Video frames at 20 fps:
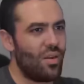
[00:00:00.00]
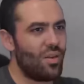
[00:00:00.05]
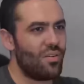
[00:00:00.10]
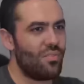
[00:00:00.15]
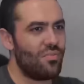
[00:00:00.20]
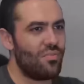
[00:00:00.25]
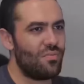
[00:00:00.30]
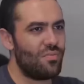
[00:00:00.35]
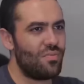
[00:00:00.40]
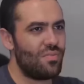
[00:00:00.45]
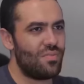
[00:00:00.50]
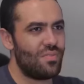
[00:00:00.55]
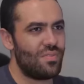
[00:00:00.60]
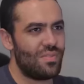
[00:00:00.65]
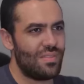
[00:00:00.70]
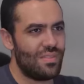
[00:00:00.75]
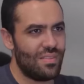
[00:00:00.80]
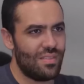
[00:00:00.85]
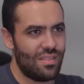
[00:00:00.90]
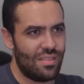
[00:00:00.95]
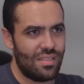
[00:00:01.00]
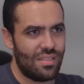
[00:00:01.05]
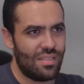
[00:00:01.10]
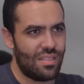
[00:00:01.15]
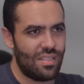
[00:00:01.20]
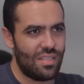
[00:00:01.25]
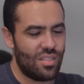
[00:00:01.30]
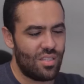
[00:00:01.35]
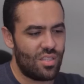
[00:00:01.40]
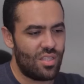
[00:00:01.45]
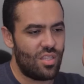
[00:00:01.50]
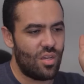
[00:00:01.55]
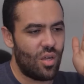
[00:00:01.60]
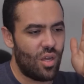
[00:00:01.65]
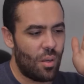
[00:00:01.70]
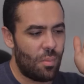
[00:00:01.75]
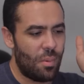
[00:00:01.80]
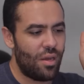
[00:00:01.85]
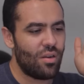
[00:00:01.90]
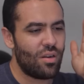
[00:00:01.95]
of the
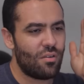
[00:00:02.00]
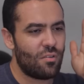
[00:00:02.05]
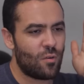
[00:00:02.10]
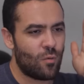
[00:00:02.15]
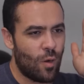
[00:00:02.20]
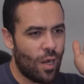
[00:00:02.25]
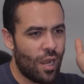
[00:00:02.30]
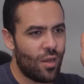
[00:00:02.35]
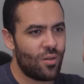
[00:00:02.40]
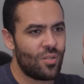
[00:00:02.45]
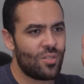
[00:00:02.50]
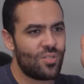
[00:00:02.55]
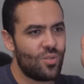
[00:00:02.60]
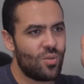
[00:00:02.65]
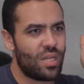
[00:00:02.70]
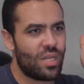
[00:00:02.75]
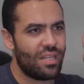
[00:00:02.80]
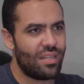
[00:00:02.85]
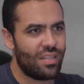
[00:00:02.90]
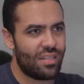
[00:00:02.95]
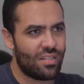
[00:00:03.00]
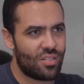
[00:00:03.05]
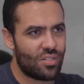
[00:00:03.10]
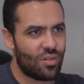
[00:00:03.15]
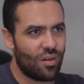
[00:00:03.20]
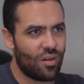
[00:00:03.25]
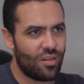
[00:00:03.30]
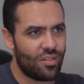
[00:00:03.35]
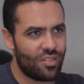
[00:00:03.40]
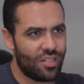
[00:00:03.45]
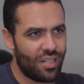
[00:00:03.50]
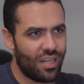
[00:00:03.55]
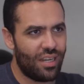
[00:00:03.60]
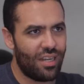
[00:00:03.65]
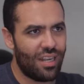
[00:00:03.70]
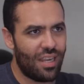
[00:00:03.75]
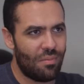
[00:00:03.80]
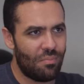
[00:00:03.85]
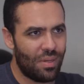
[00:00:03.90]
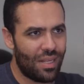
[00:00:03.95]
amount of rounds you can discharge
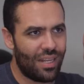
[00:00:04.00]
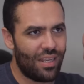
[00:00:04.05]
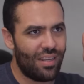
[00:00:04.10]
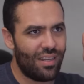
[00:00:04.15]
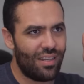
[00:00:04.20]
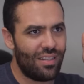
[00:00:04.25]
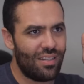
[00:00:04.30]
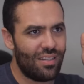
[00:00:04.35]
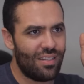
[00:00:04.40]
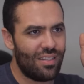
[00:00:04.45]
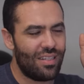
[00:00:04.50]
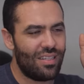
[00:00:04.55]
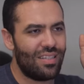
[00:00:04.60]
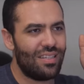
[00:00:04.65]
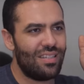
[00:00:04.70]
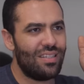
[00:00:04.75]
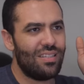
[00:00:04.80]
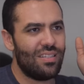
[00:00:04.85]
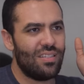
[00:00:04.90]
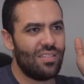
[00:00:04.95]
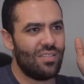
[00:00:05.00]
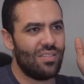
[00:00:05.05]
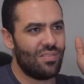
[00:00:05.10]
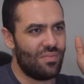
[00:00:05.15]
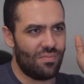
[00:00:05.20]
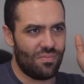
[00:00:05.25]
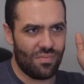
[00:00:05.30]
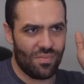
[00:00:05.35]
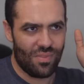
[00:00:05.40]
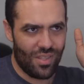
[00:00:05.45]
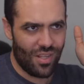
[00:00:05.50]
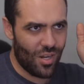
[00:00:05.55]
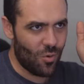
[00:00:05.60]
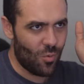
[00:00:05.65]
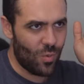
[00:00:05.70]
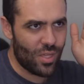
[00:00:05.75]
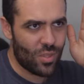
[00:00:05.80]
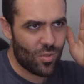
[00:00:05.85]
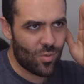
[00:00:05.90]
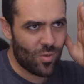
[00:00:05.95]
in a minute, you know,
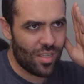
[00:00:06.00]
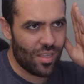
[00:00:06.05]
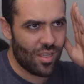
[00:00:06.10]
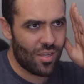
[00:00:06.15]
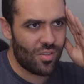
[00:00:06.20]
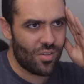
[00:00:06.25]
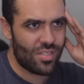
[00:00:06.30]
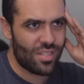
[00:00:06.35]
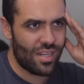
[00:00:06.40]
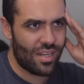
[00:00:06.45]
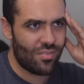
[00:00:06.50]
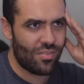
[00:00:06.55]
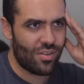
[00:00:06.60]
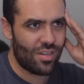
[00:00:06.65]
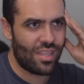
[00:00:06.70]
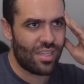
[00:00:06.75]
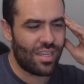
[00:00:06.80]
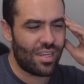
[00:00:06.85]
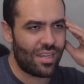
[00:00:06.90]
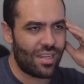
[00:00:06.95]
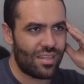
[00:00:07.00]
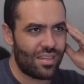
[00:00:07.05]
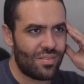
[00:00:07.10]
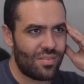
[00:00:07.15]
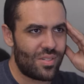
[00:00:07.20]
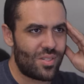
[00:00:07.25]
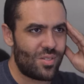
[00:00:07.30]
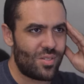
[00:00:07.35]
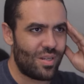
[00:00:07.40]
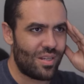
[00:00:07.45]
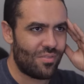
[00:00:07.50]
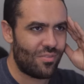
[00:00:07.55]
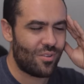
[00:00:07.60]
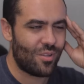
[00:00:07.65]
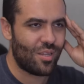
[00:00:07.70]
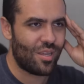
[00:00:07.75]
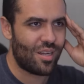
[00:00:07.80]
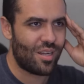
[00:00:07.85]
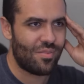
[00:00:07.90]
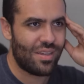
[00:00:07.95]
with reloads and everything between a
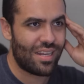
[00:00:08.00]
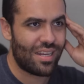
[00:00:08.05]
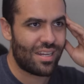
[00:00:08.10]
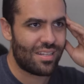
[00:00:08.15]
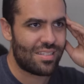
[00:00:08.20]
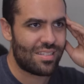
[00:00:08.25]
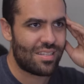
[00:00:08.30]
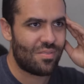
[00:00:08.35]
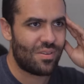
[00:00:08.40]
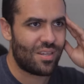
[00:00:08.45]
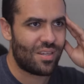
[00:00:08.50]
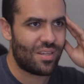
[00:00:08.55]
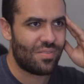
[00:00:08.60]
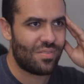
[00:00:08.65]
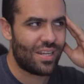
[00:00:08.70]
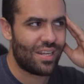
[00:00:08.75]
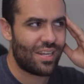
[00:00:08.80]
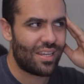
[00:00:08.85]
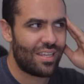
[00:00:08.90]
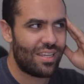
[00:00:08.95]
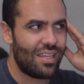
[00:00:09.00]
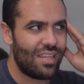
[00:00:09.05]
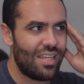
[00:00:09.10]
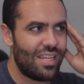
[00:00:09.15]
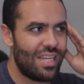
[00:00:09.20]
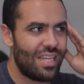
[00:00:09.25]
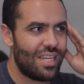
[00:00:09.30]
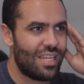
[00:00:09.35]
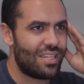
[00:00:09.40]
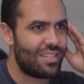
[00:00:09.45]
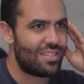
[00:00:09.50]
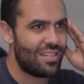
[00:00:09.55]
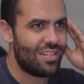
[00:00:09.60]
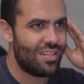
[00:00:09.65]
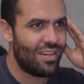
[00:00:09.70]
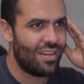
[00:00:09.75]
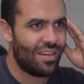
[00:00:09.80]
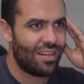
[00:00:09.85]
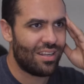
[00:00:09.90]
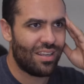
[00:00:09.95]
fully automatic and a semi-automatic is
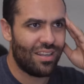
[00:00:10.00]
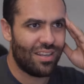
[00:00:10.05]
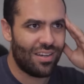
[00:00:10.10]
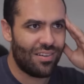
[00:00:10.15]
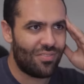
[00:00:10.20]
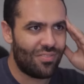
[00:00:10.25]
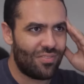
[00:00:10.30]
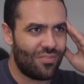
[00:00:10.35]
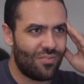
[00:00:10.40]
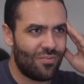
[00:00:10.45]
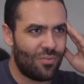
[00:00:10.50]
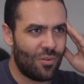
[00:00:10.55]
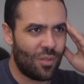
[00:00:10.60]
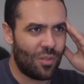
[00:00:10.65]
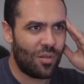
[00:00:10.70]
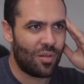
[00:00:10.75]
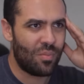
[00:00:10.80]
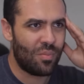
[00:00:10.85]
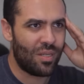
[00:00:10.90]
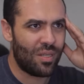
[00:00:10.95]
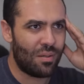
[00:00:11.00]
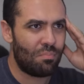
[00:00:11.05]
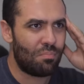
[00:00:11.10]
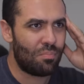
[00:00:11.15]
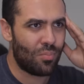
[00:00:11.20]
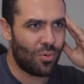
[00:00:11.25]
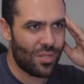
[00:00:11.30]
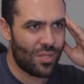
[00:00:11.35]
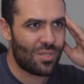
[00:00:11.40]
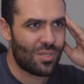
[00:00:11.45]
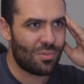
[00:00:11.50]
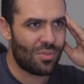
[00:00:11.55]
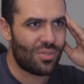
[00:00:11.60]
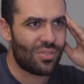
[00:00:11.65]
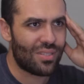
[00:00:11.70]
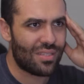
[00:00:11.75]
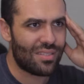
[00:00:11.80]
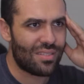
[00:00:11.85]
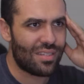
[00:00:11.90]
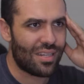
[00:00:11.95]
not enough for there to be a principal
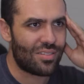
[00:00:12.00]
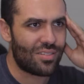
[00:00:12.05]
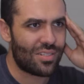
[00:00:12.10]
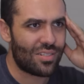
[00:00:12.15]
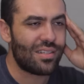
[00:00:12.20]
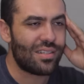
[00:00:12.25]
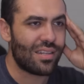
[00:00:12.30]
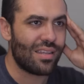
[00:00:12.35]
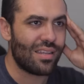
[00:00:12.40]
distinction.